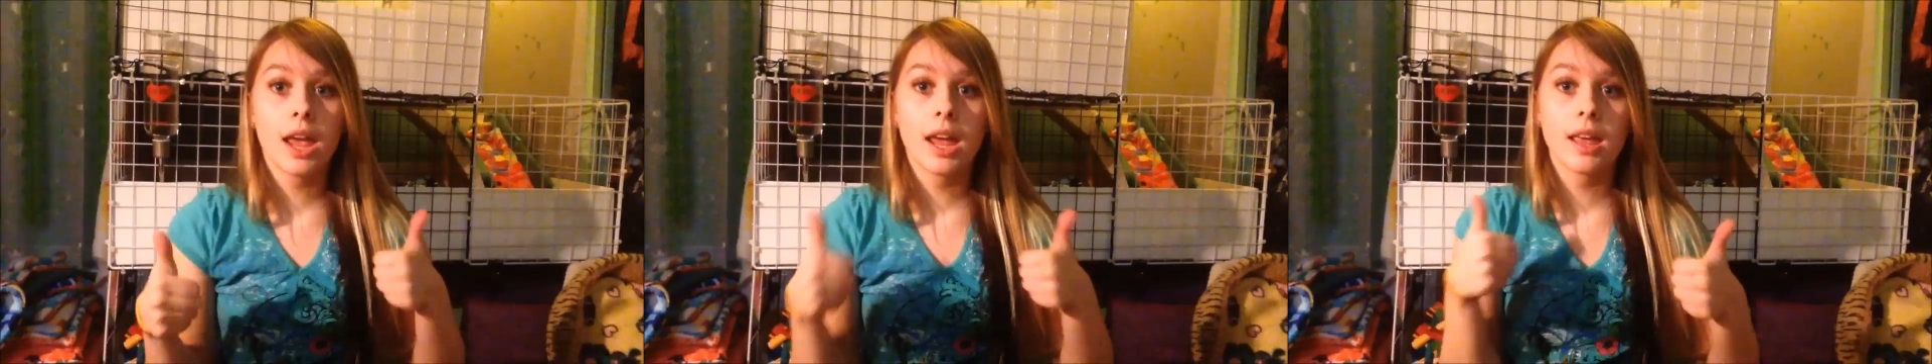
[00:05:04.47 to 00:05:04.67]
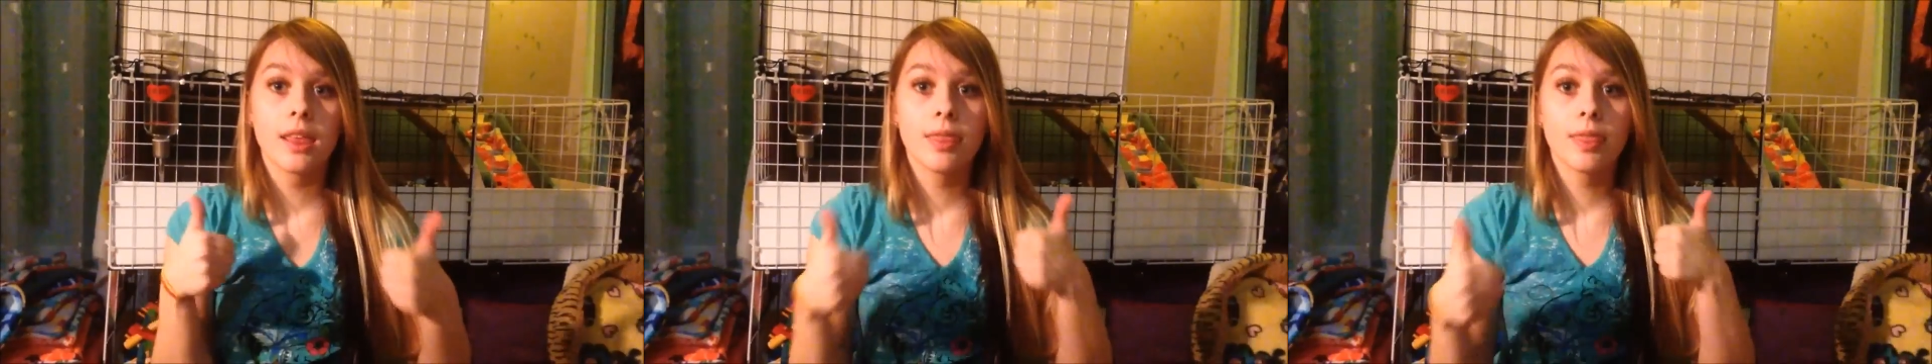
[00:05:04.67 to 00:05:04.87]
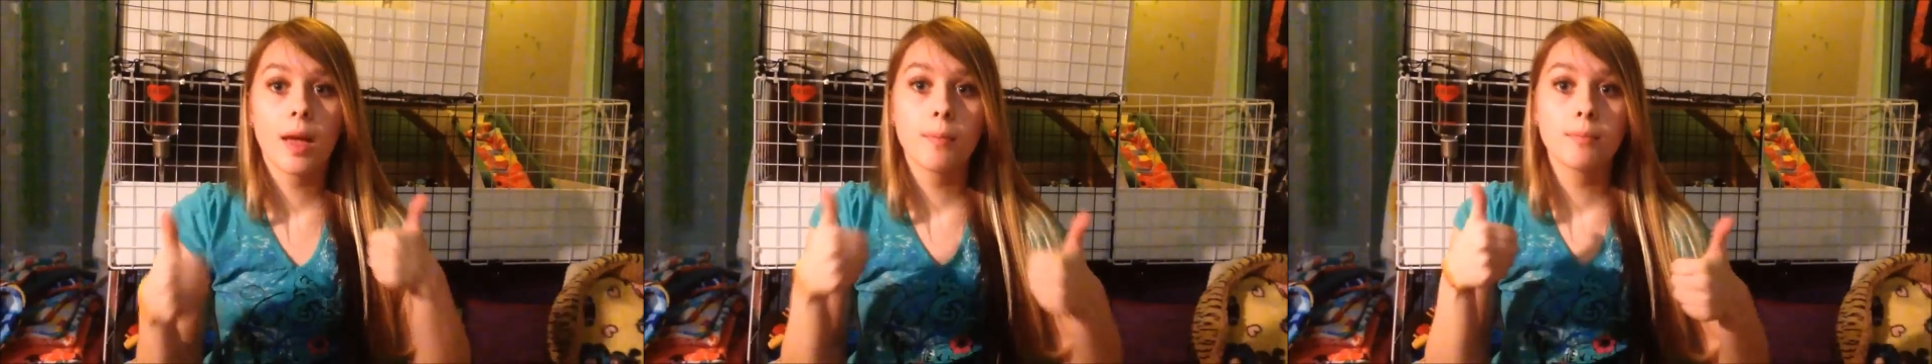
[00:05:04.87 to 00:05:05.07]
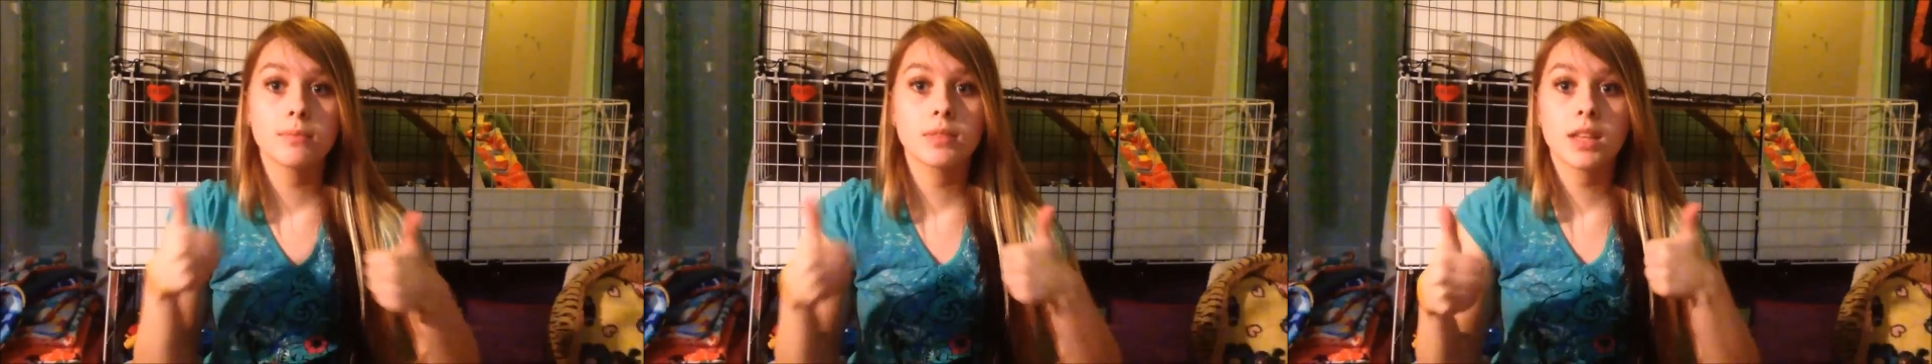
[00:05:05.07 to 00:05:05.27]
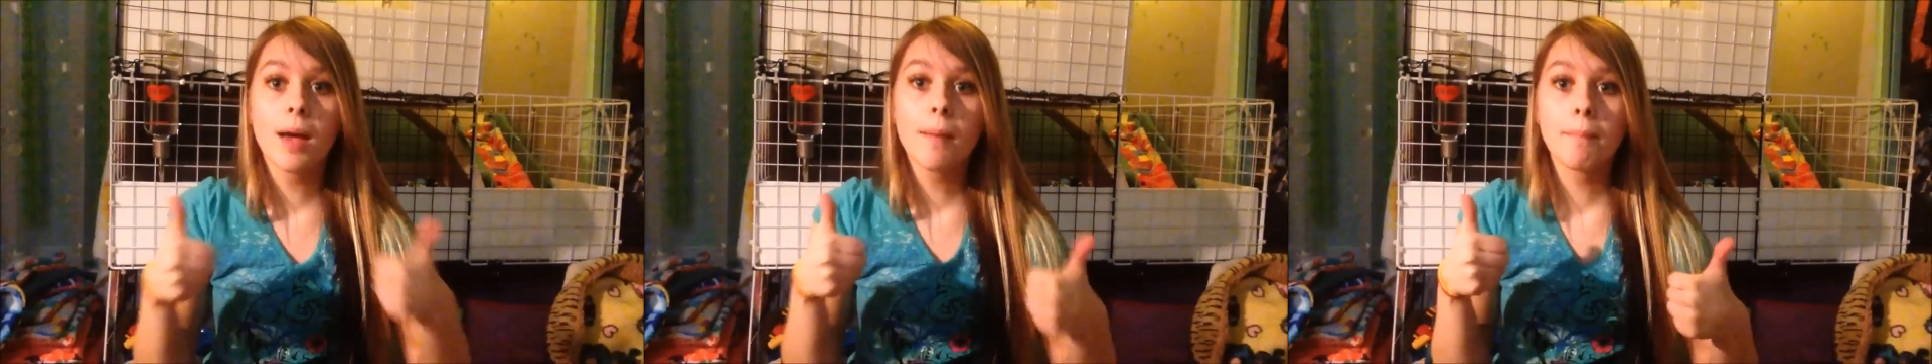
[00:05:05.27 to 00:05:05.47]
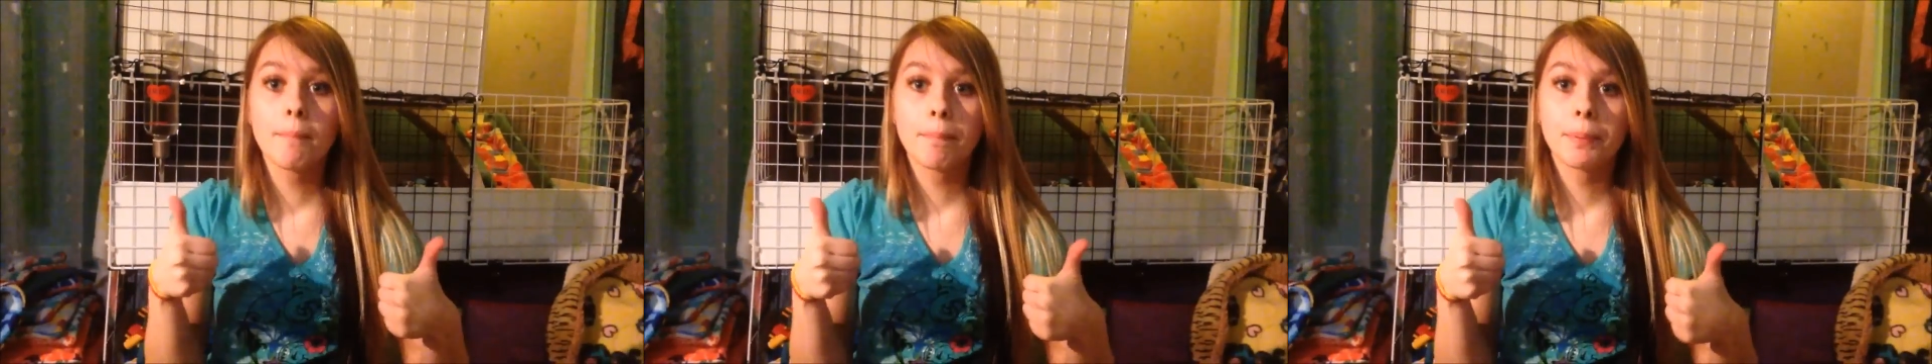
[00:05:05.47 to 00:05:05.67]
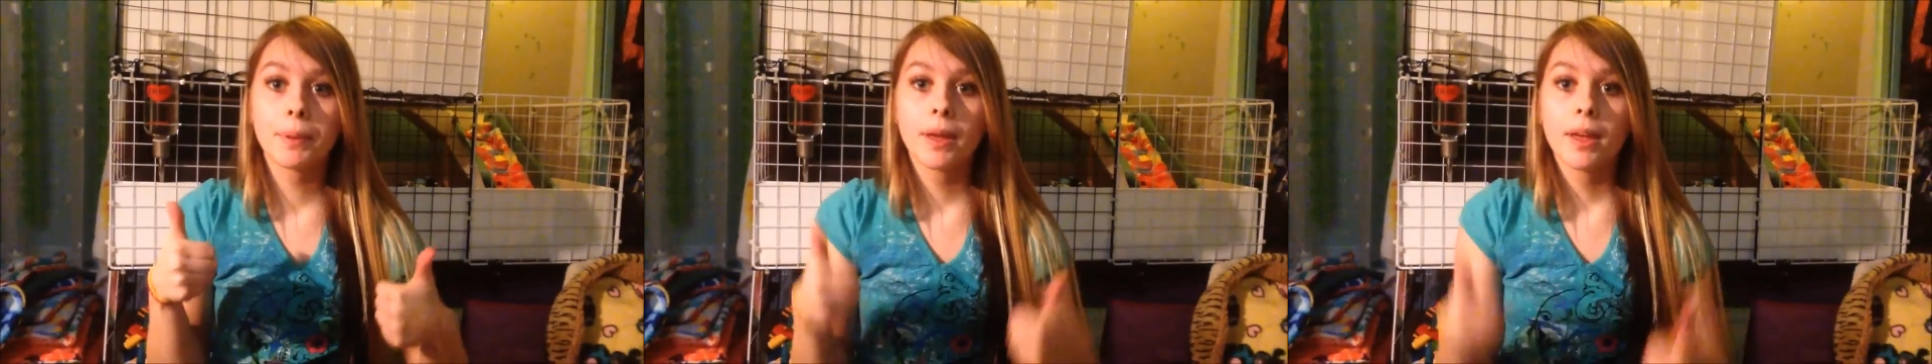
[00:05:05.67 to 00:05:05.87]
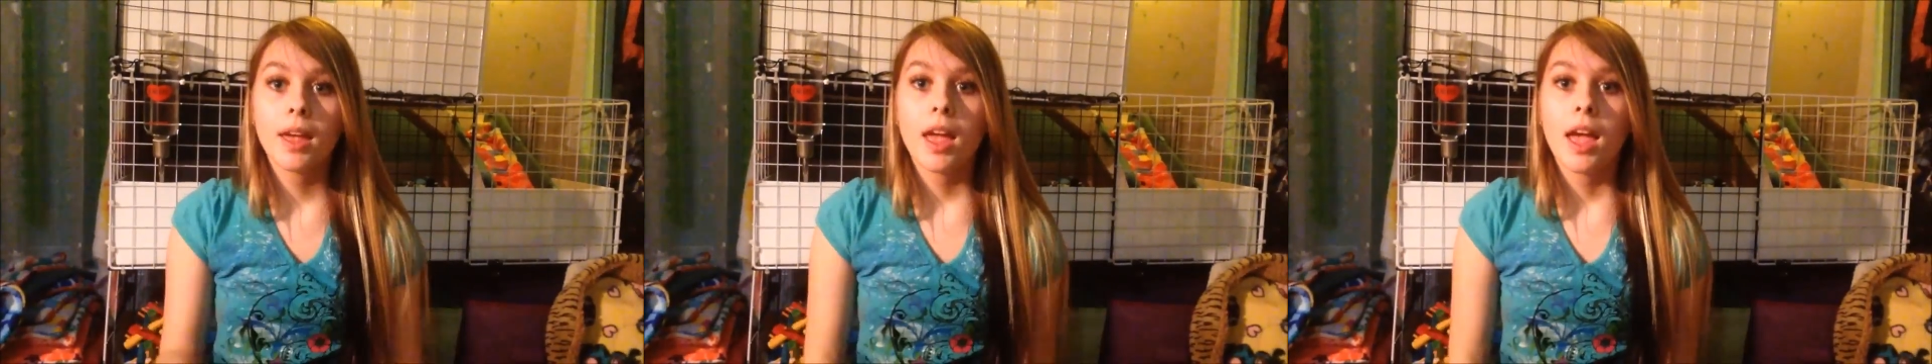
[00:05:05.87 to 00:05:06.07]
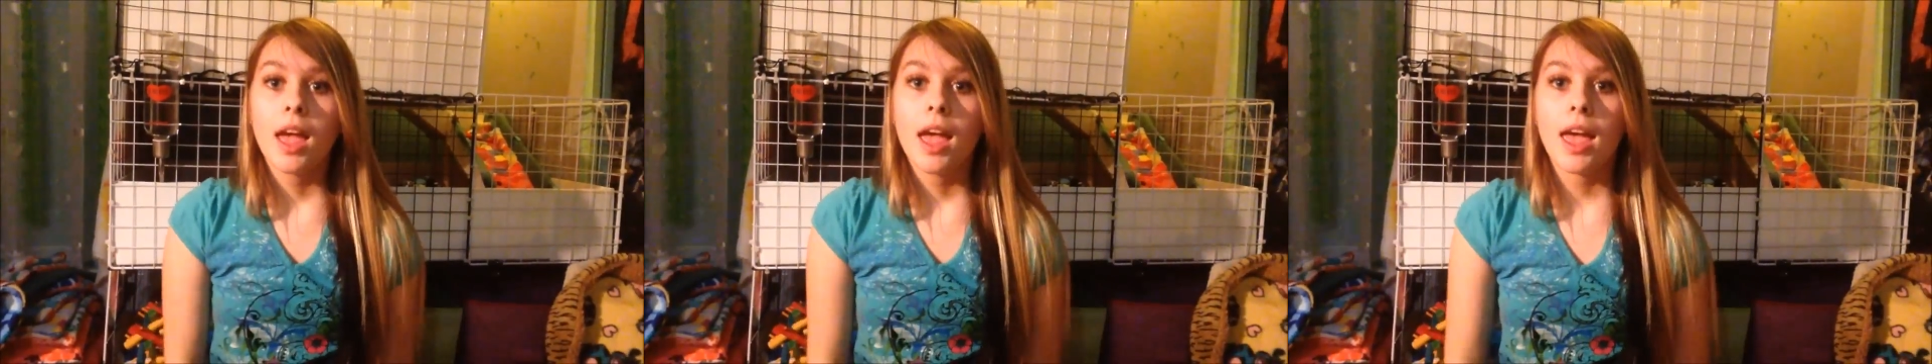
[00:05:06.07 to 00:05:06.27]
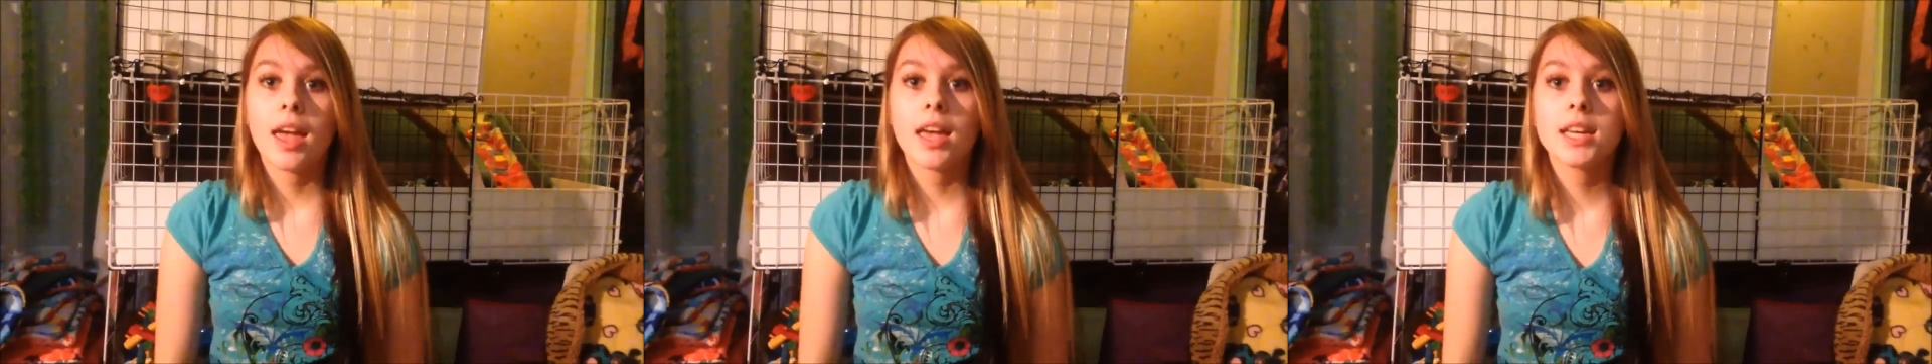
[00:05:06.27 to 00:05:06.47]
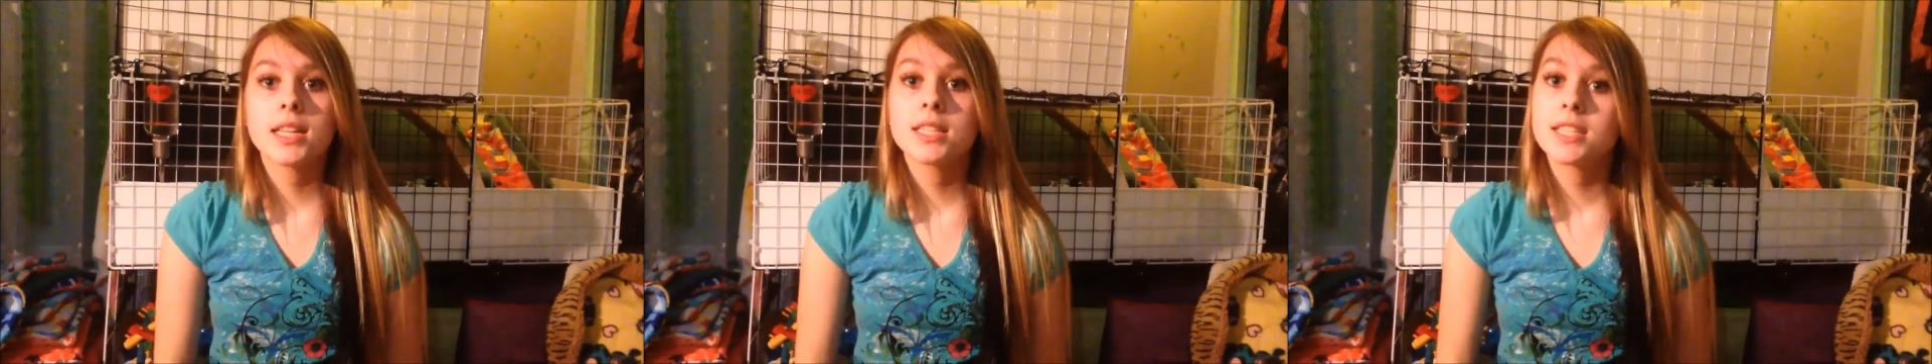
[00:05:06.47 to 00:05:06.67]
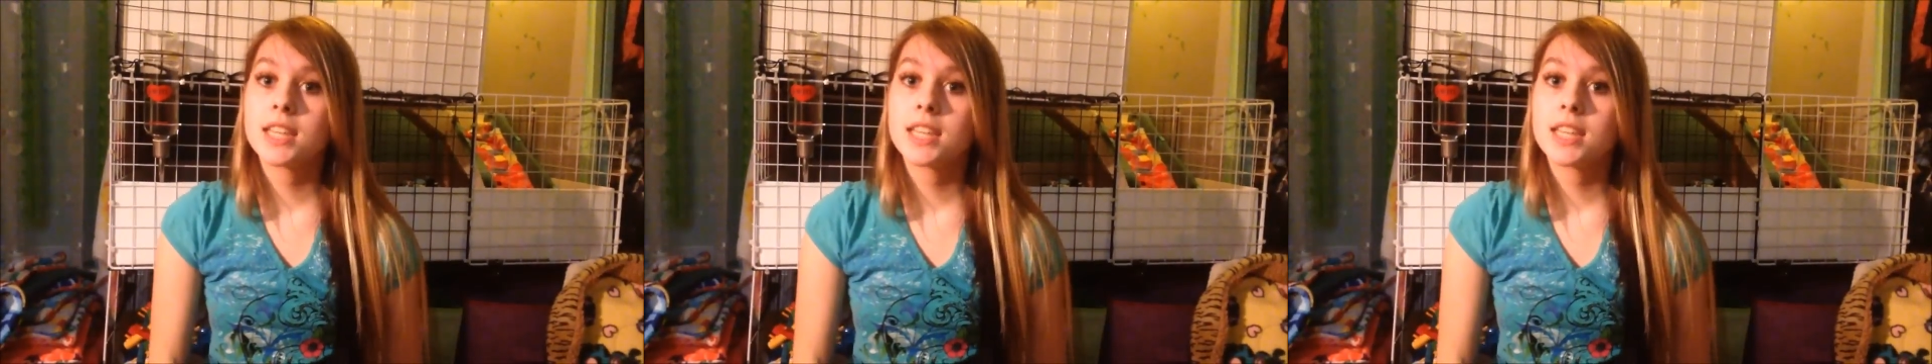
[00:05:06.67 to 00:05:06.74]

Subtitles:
a thumbs up, and